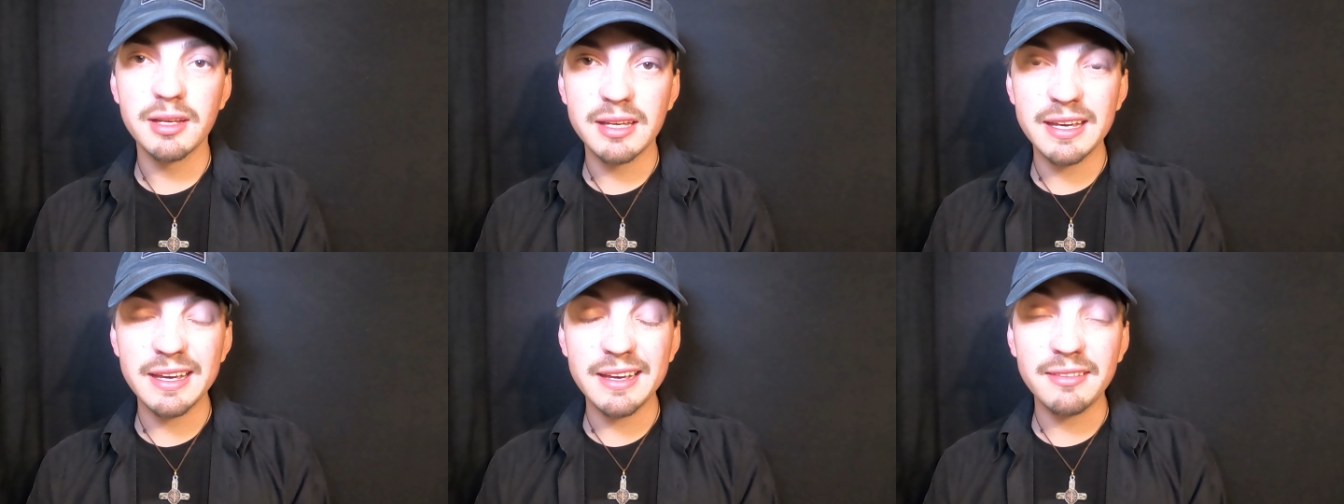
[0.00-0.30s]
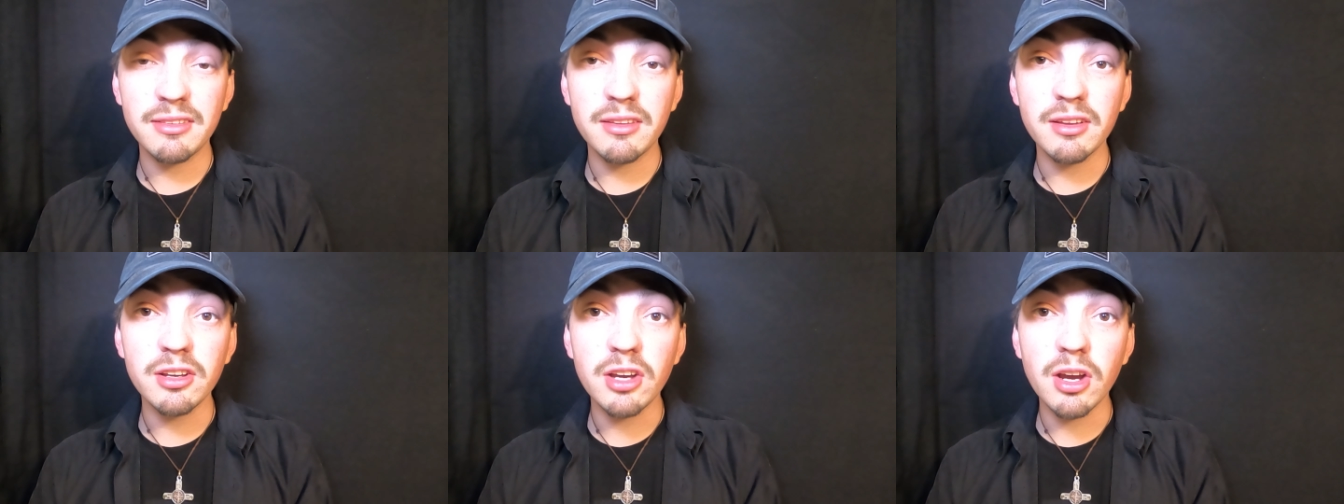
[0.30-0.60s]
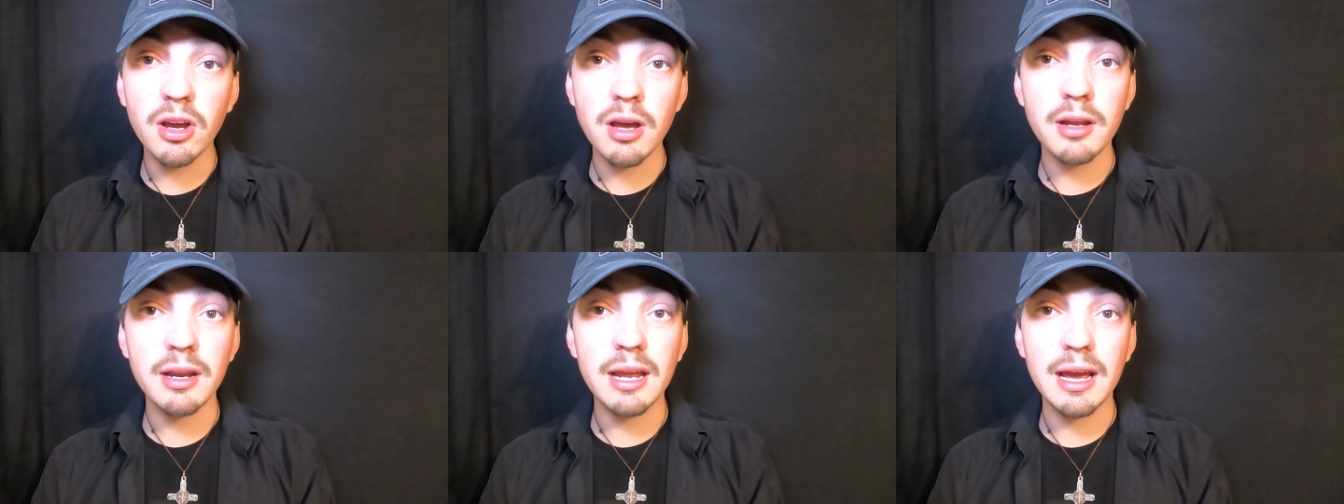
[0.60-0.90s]
kicked the
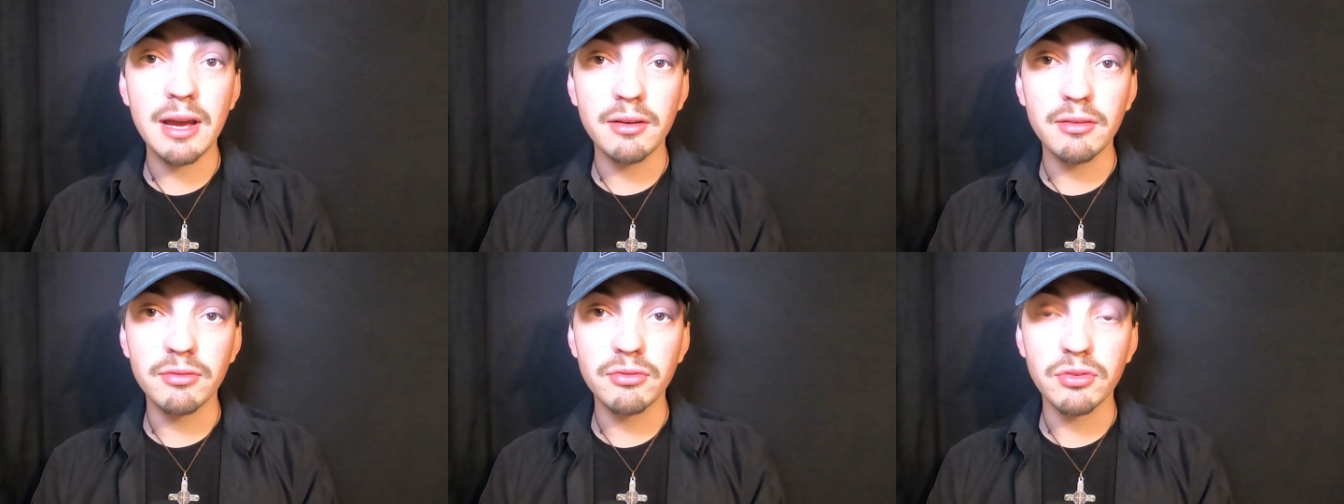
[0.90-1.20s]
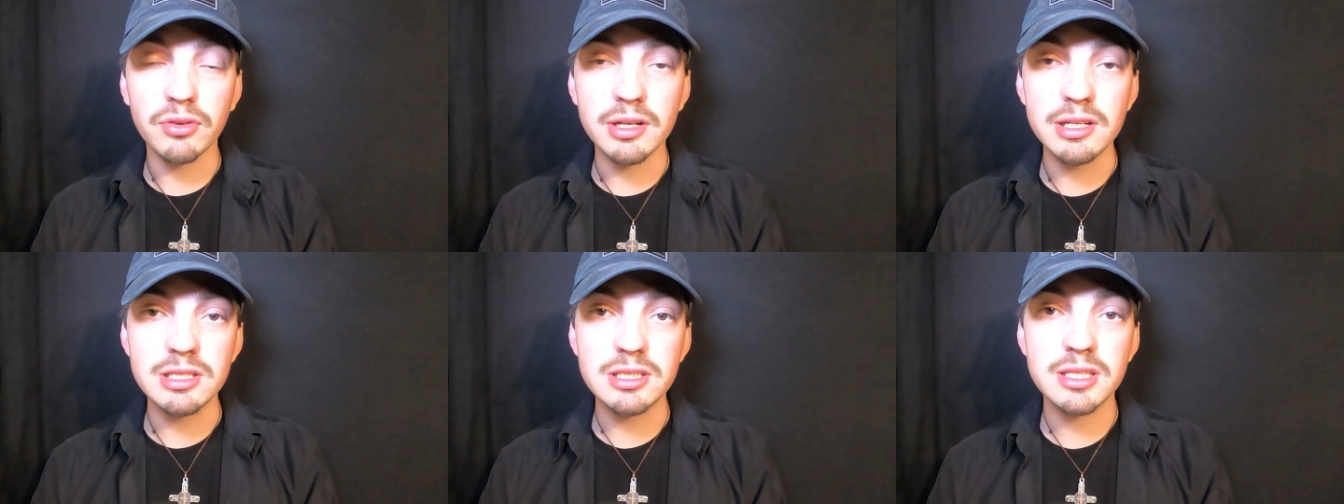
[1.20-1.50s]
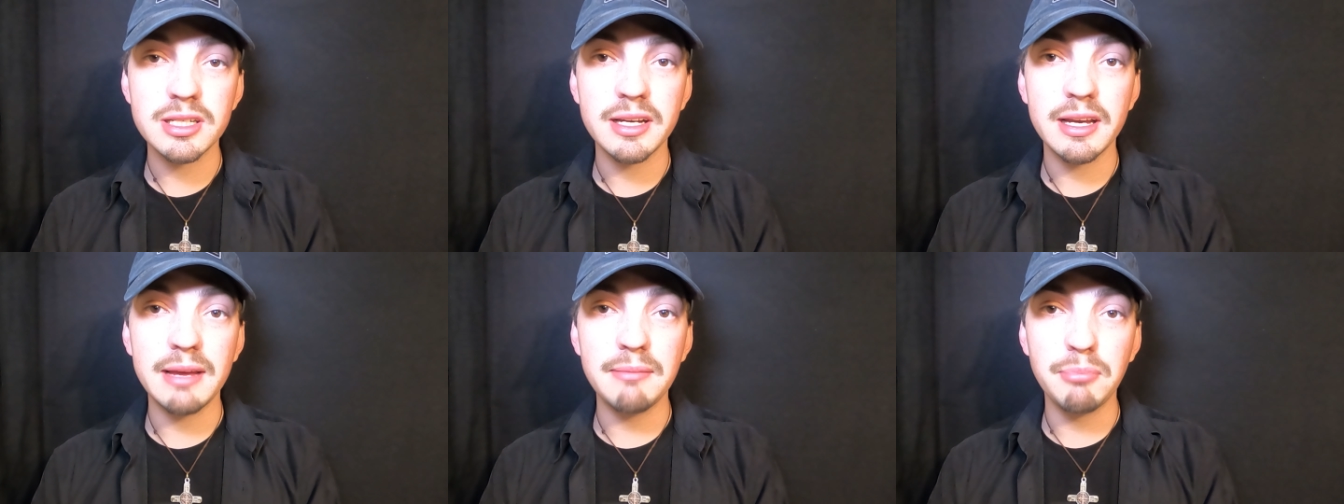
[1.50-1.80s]
gun out of
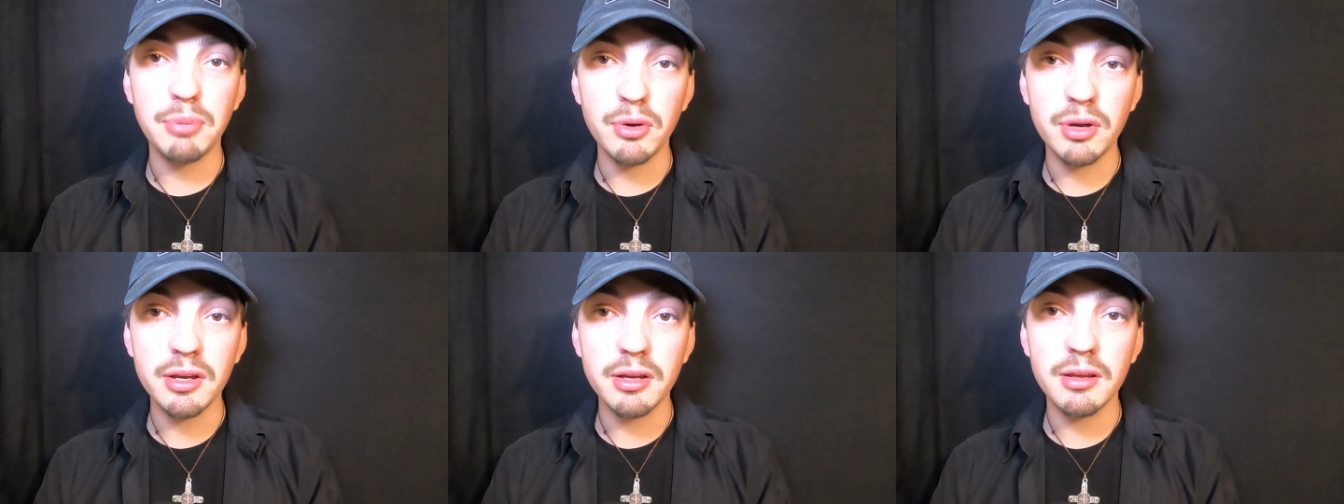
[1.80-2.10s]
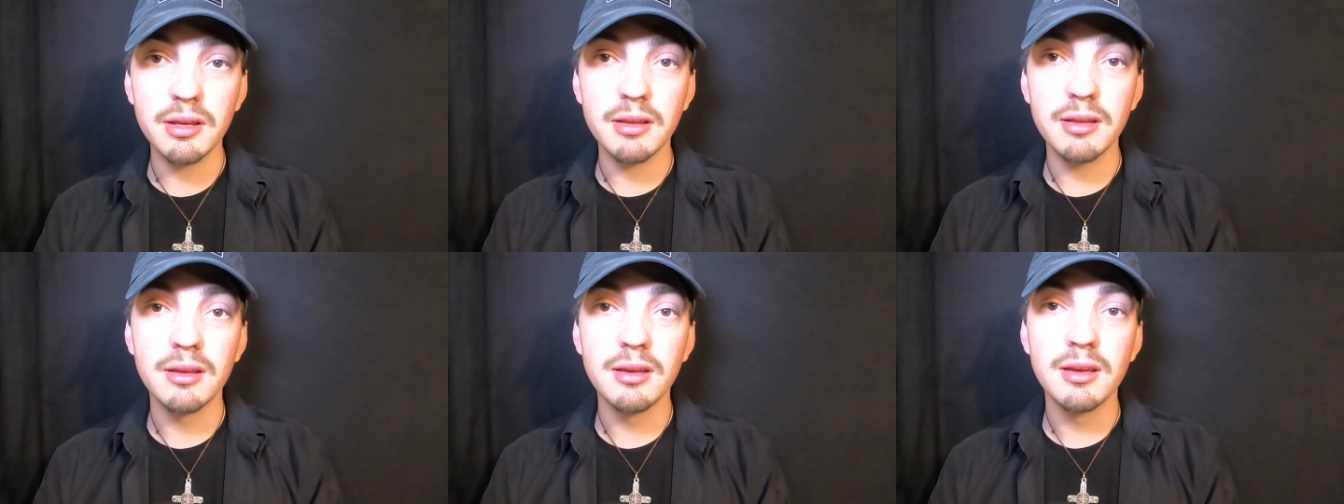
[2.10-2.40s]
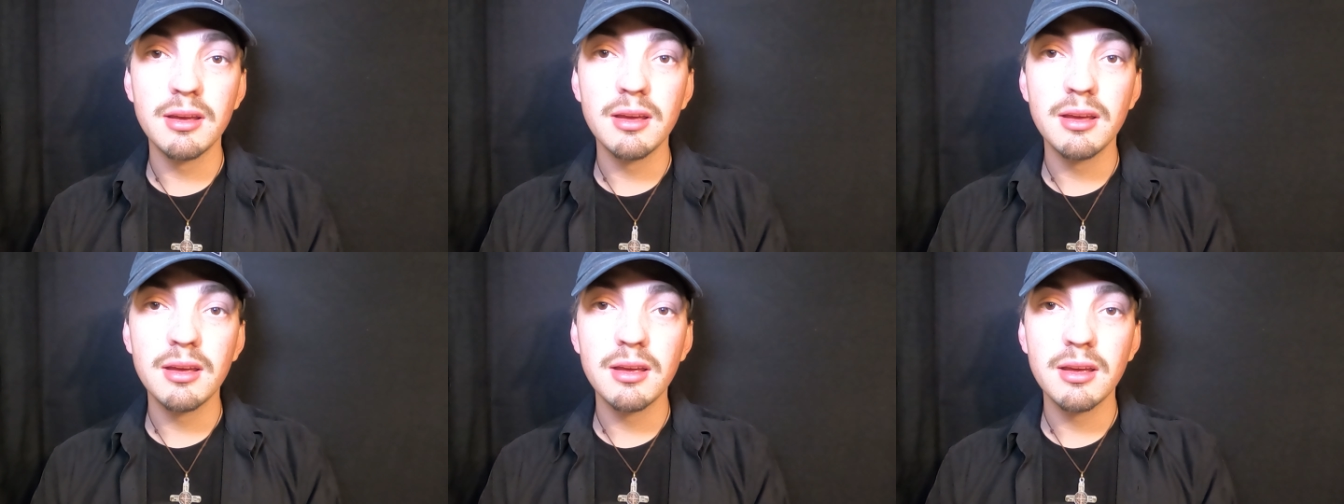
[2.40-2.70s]
reach, and put
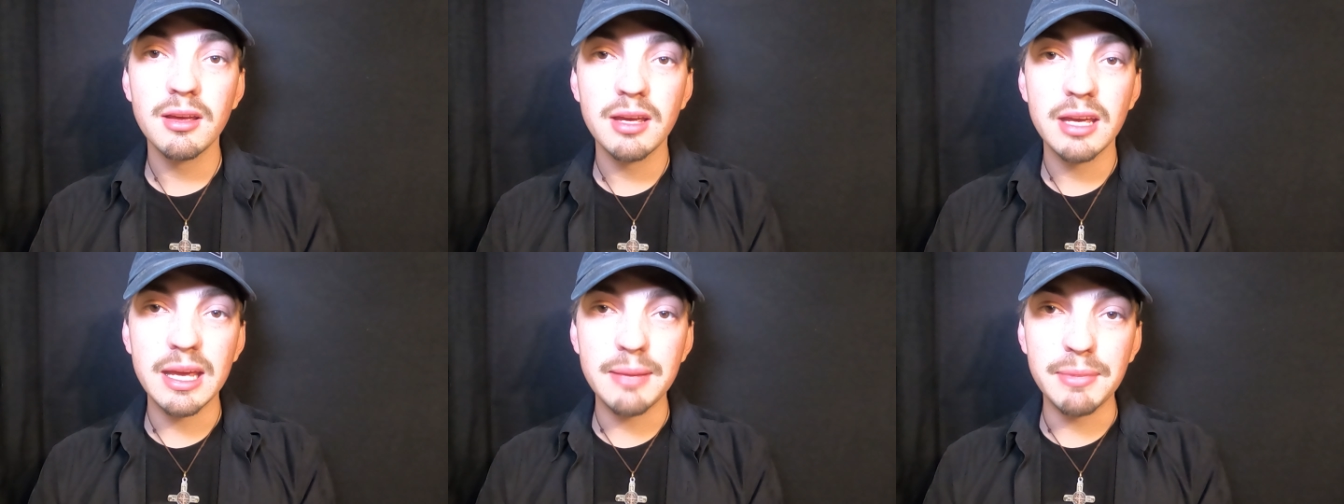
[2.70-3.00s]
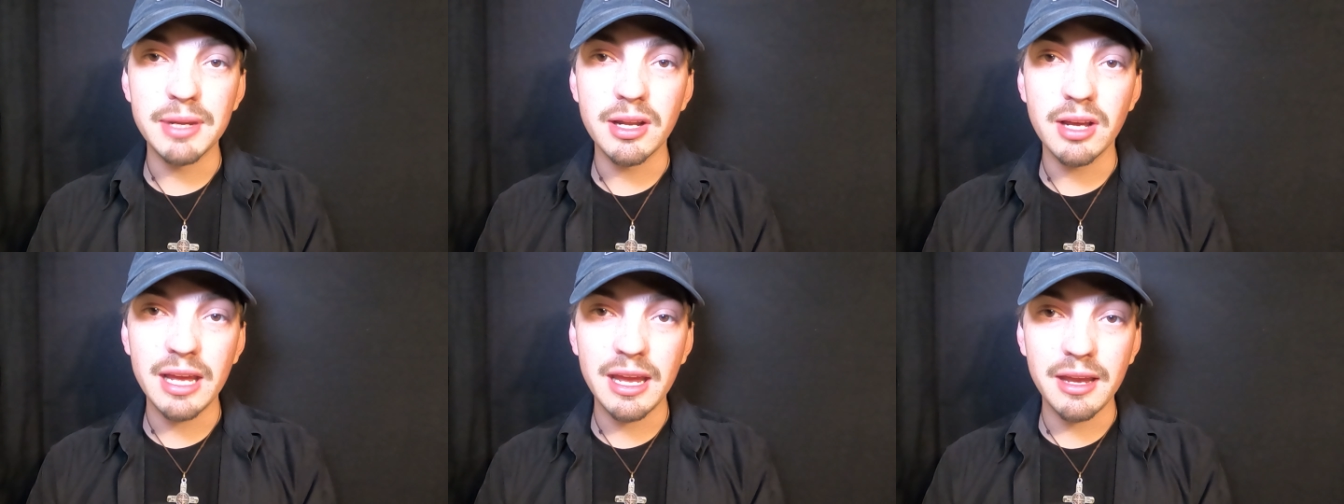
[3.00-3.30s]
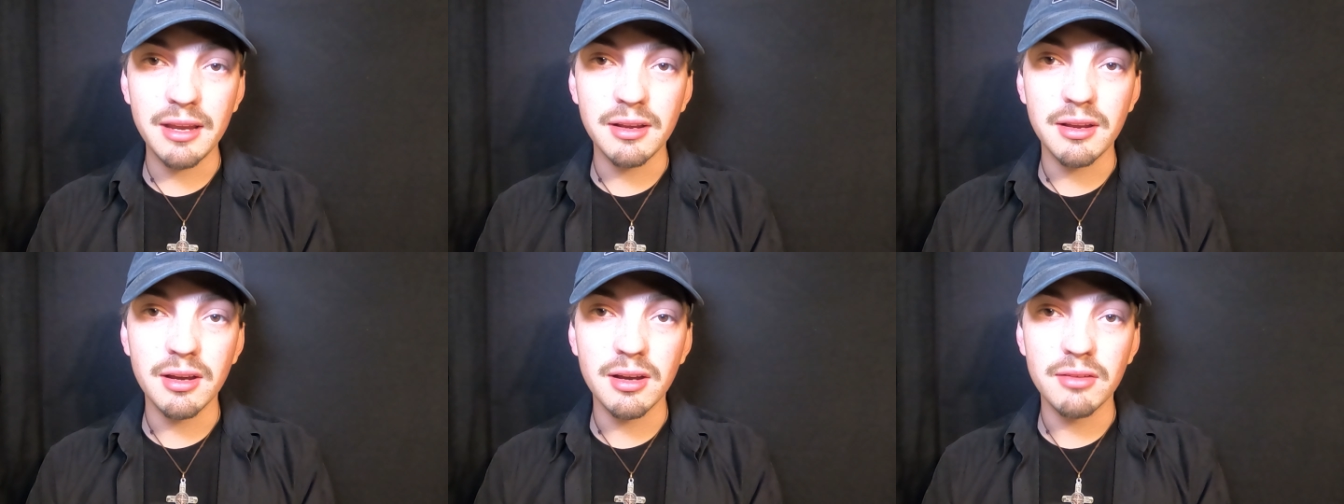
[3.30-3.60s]
him in
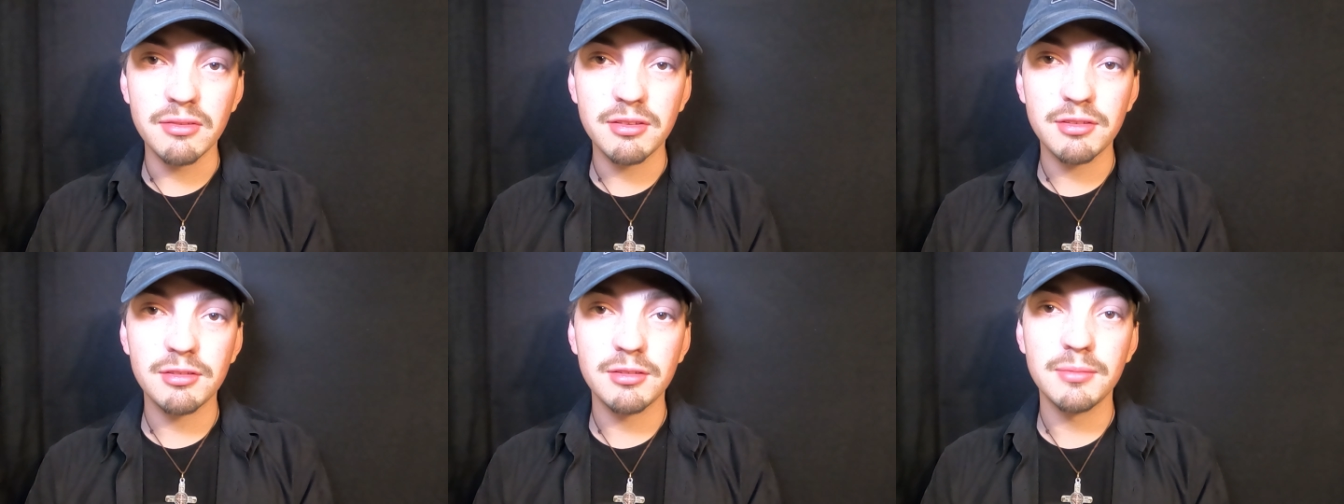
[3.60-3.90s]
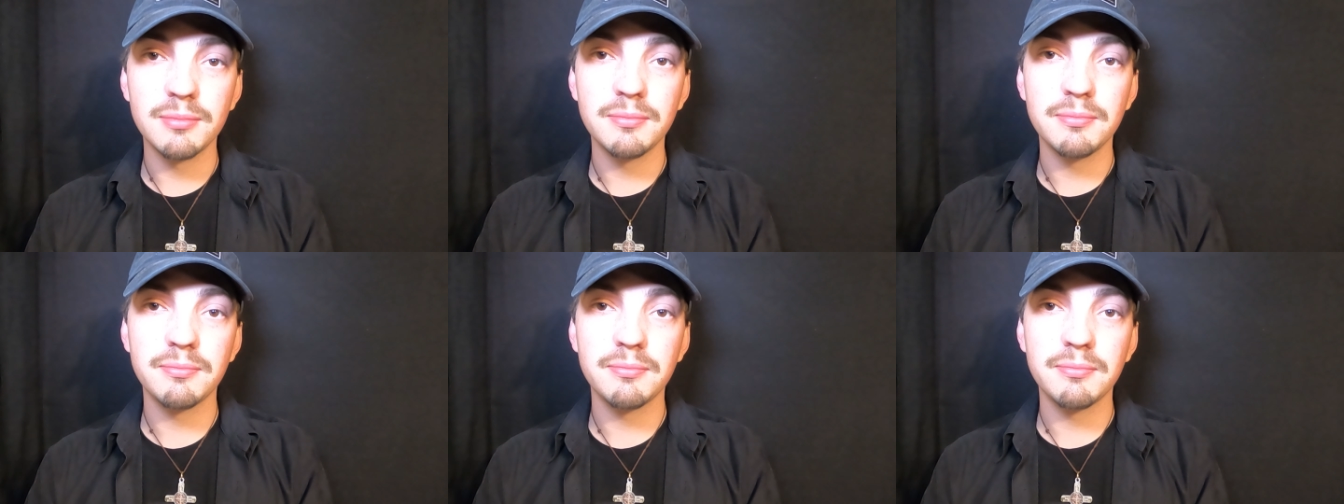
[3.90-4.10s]
handcuffs.